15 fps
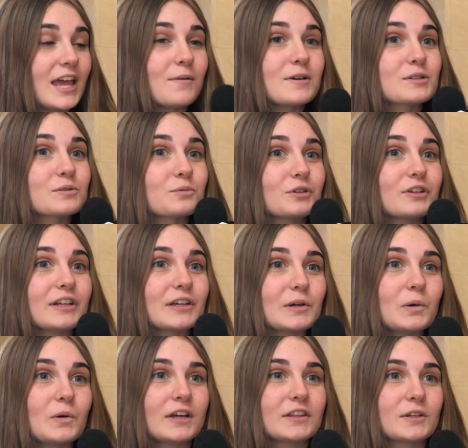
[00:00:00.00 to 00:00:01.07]
It was really
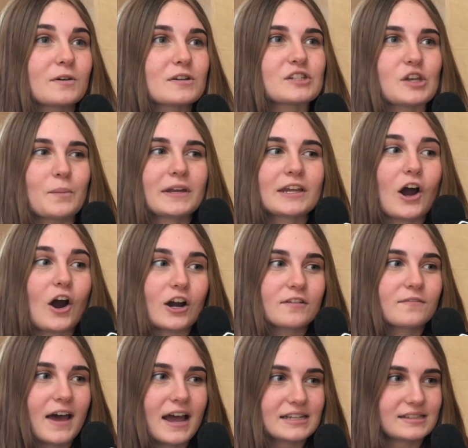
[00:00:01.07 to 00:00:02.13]
cool. Like, there were so many
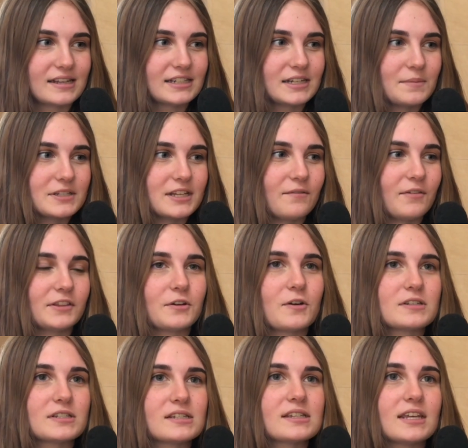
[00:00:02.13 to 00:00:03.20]
artifacts and that type of stuff. Like, there
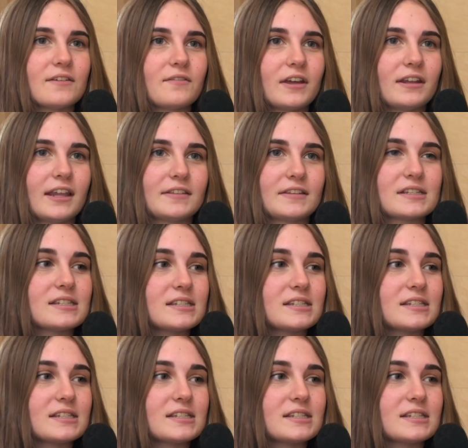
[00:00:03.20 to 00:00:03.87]
was this